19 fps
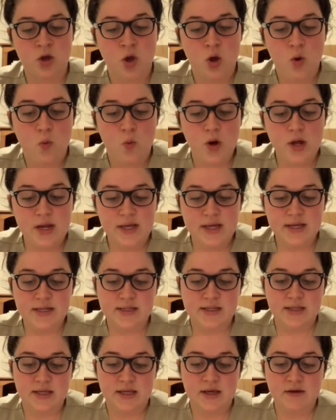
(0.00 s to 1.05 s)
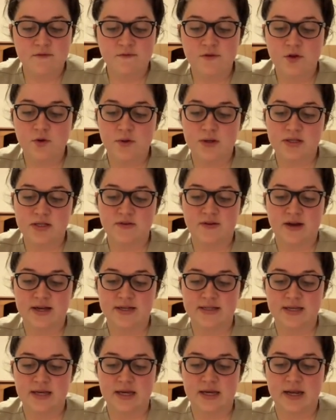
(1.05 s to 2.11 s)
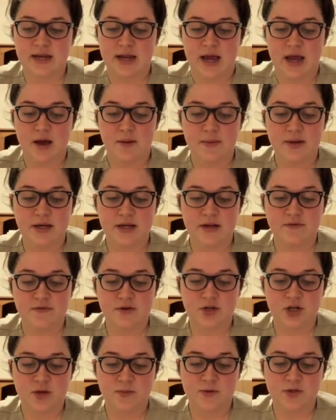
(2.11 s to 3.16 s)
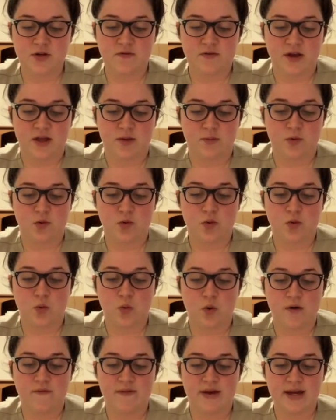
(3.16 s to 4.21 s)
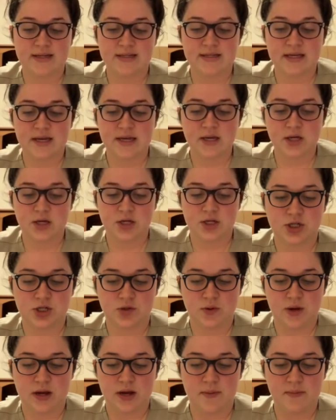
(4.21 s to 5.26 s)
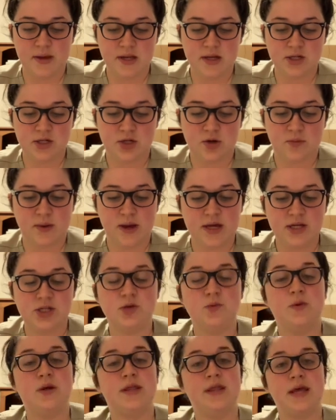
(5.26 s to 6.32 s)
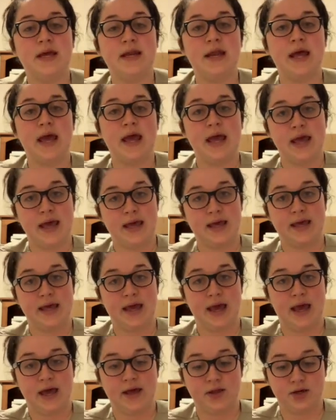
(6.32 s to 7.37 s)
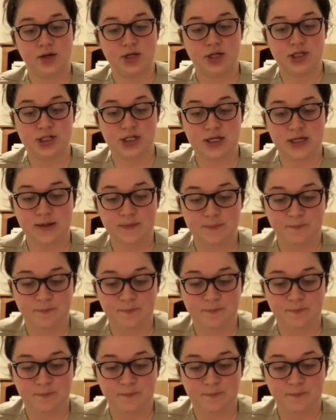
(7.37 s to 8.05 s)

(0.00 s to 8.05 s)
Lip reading: What is the influenza vaccine and how many different types are available? What vaccine could recommend to a patient with an egg allergy?